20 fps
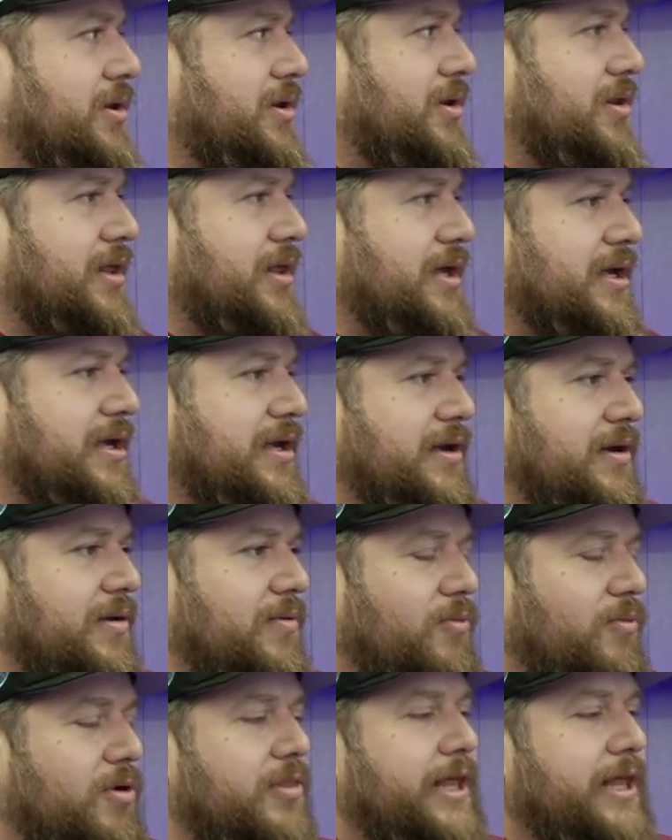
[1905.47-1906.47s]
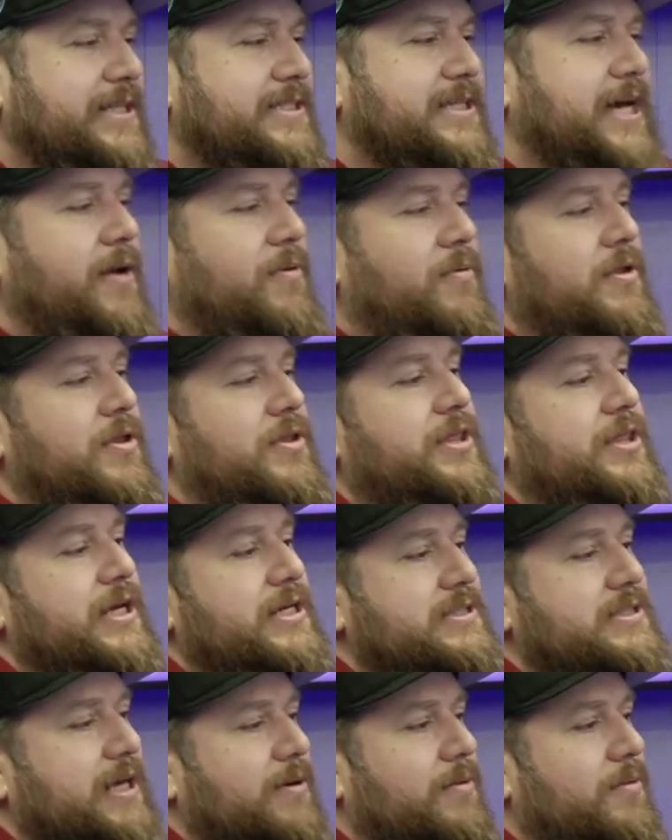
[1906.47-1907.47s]
Like that's kind of one of the
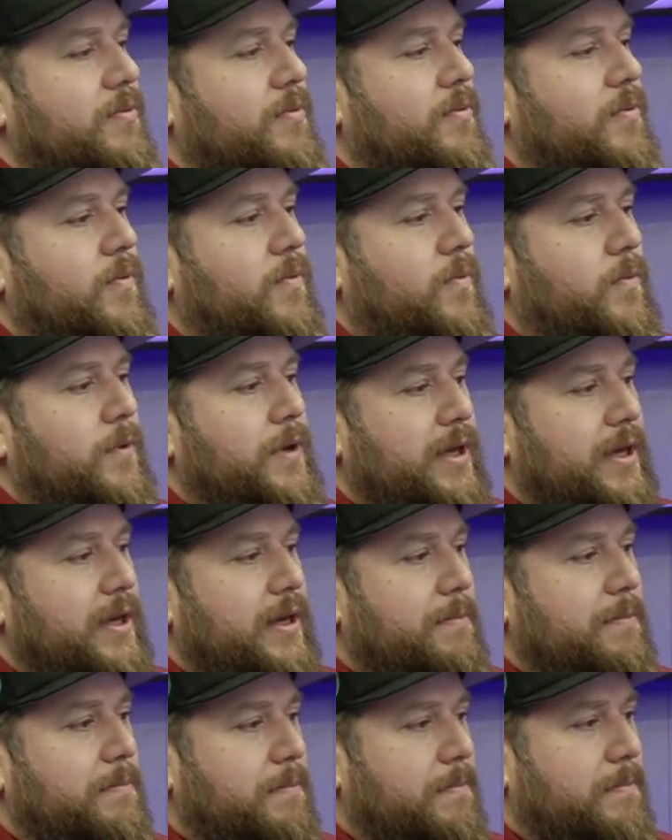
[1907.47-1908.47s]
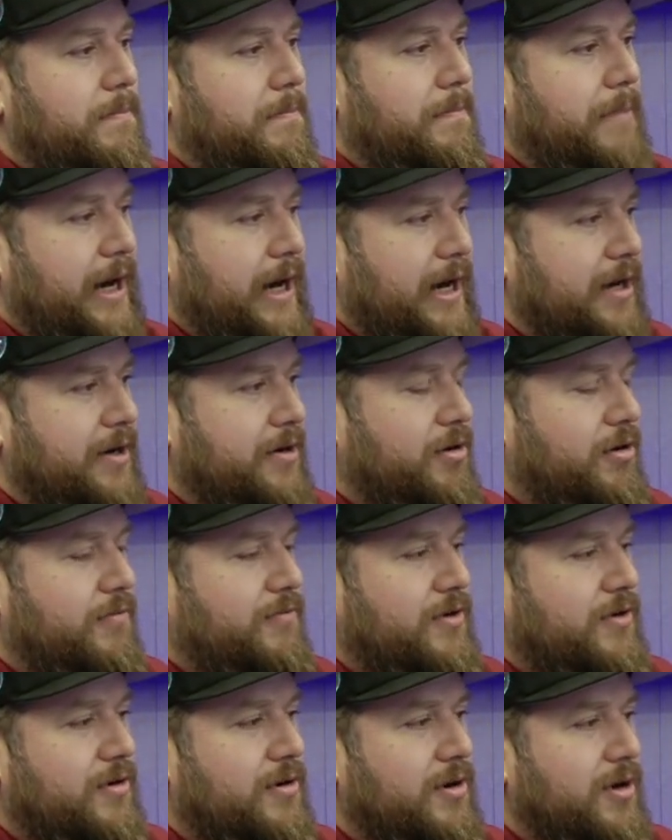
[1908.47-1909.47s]
things that we bond
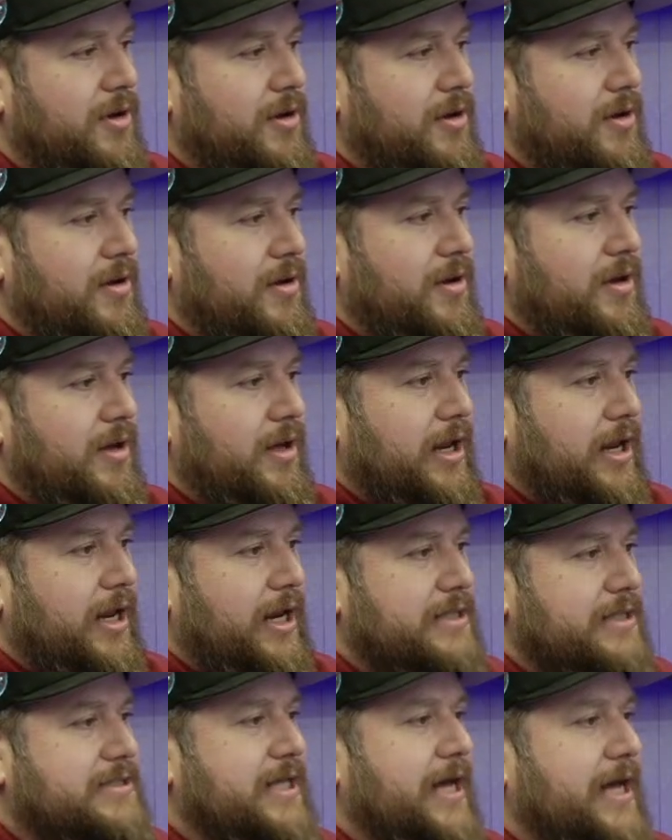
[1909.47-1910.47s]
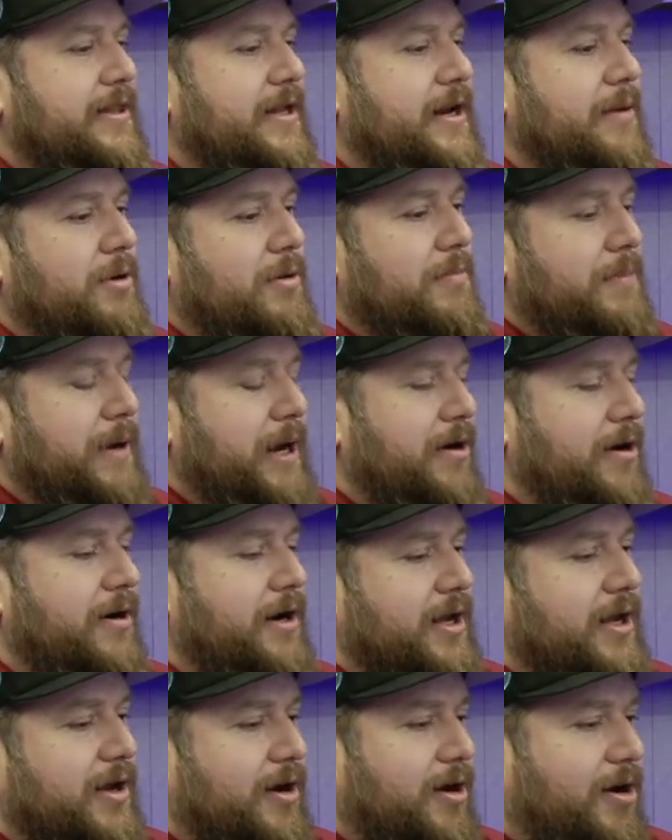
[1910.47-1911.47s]
over. And it's not that I'm
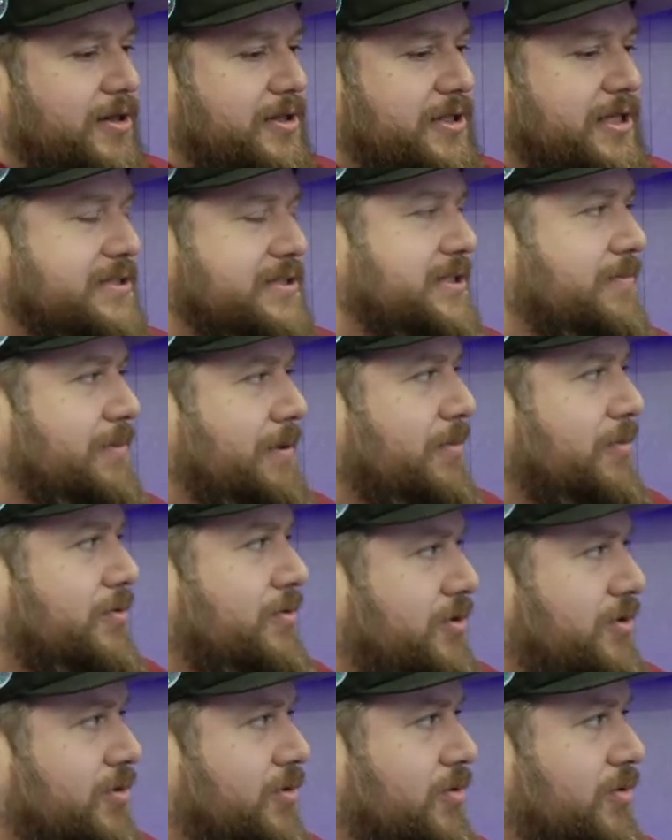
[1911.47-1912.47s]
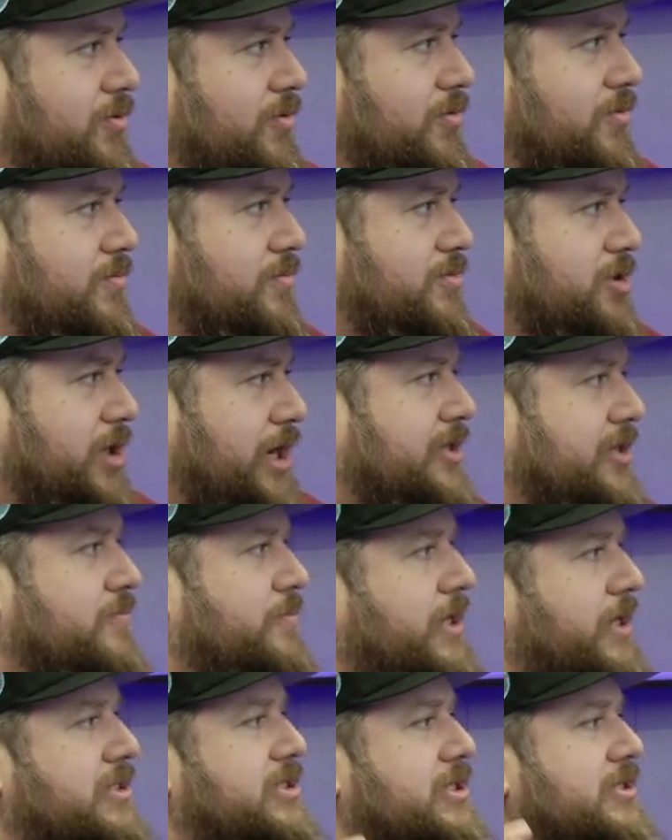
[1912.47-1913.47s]
comparing autistic people to trans,
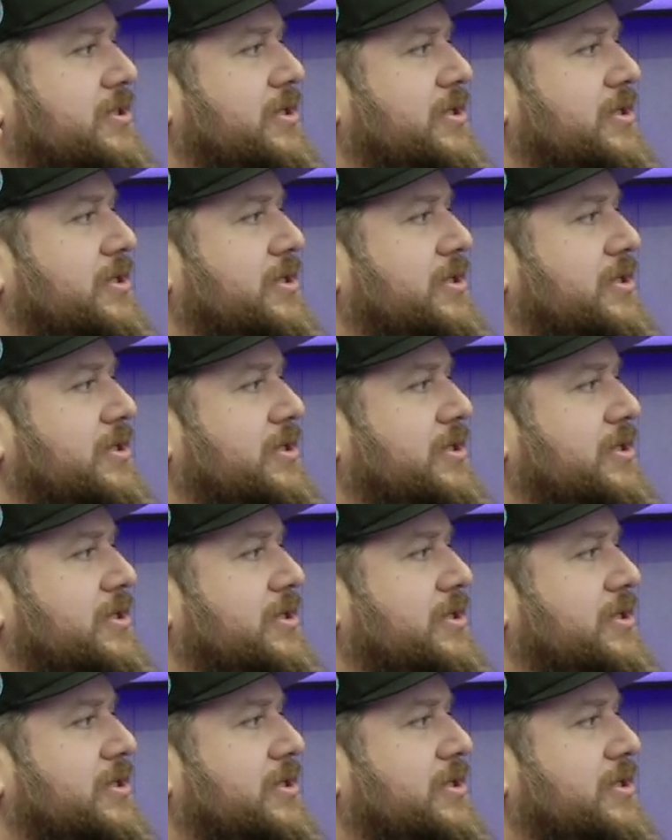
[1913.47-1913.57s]
but it's just